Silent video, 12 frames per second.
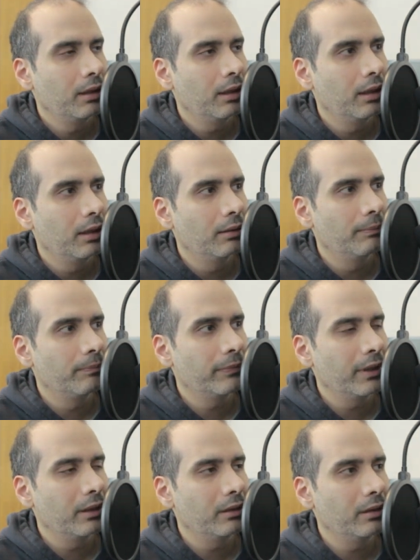
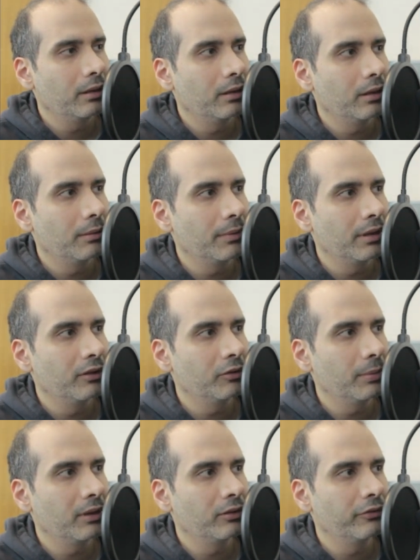and here I'm going to
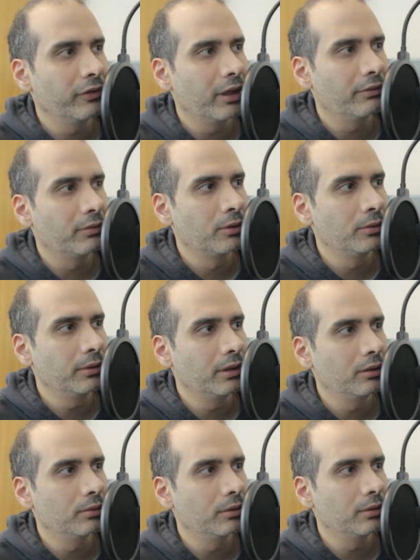specify root
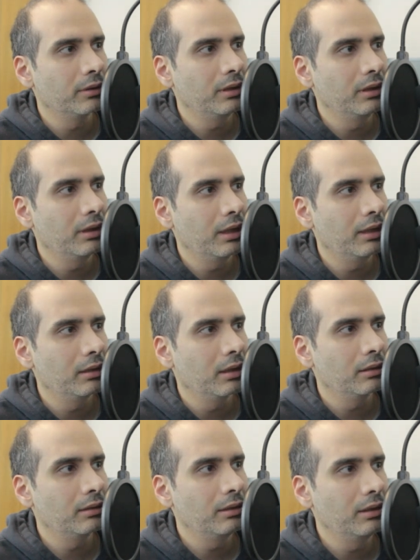equal
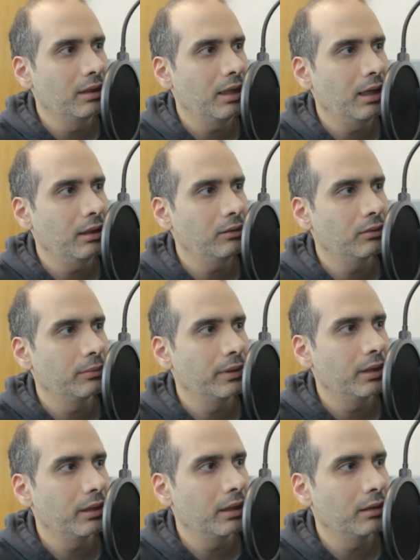tk.tk so we
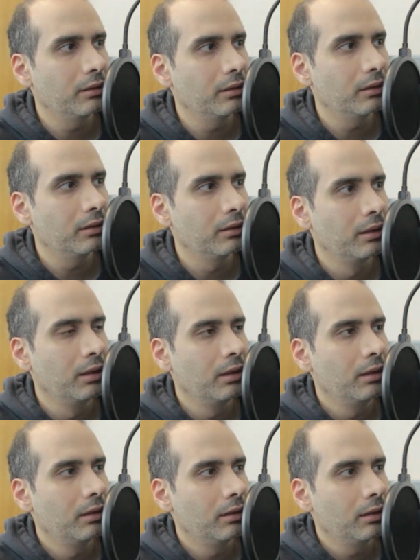can get the
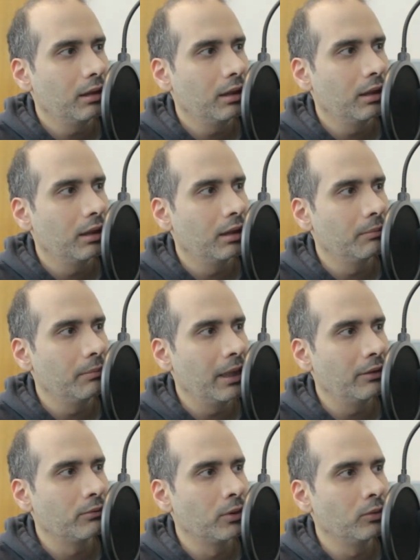
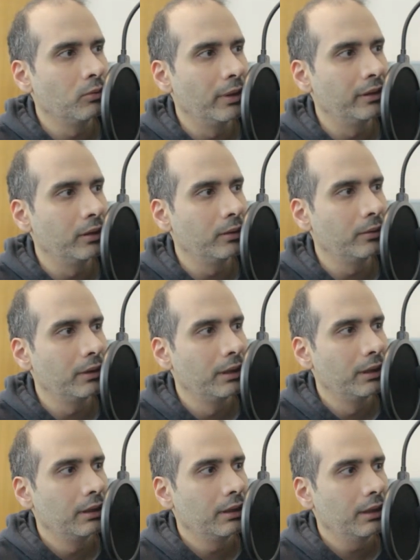main root window,
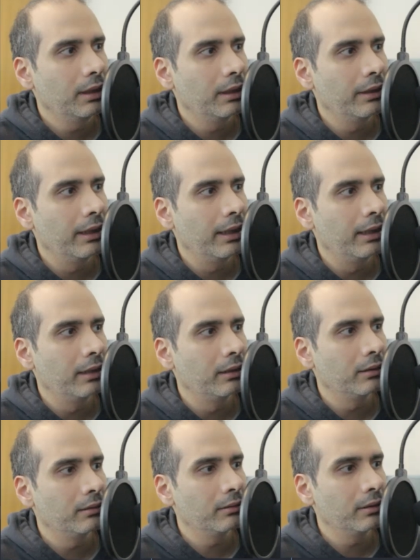and
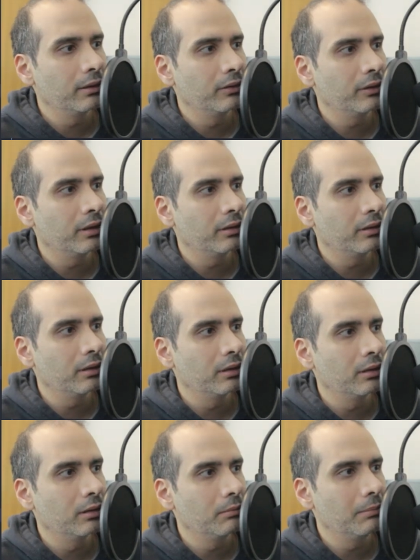then going to start
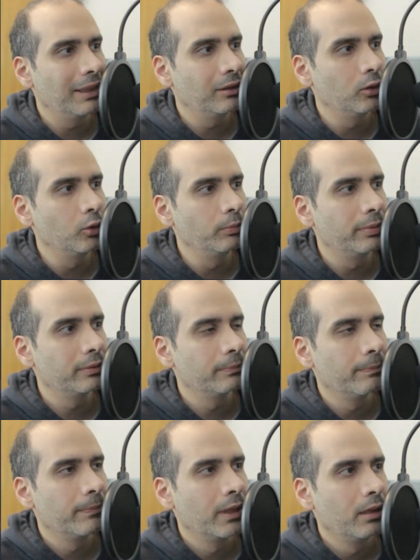the main loop.
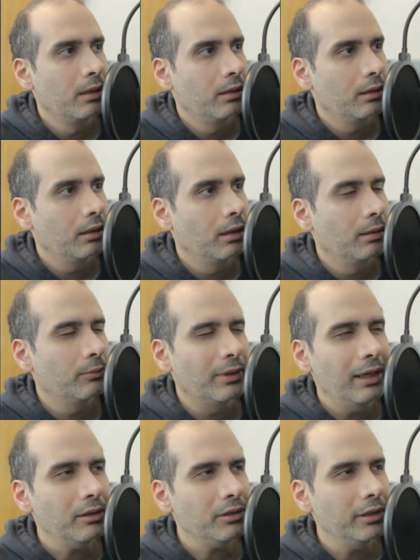We're
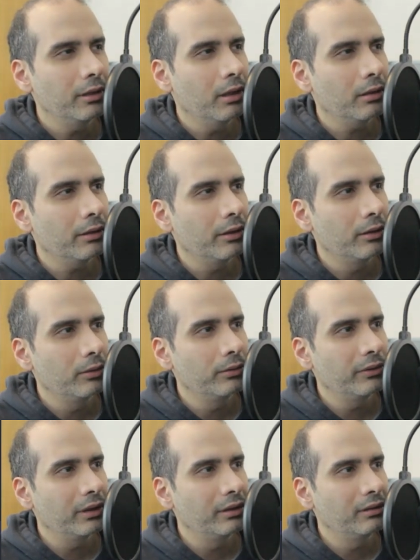actually not going to
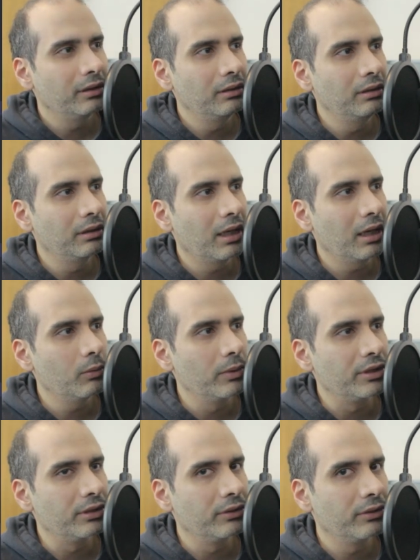use any ttk
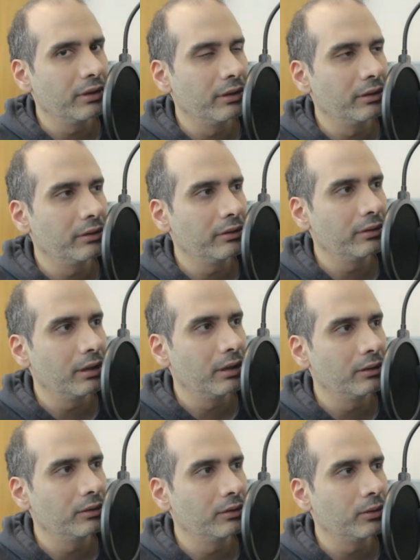widgets in this
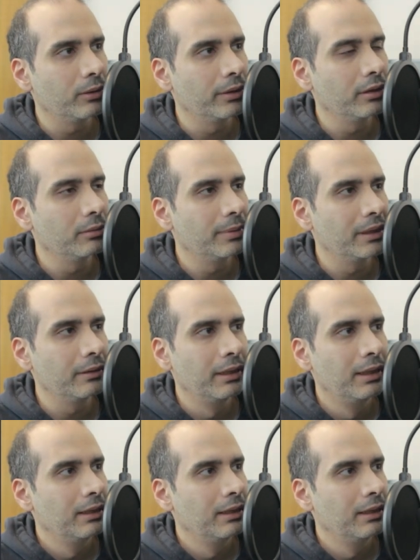tutorial, but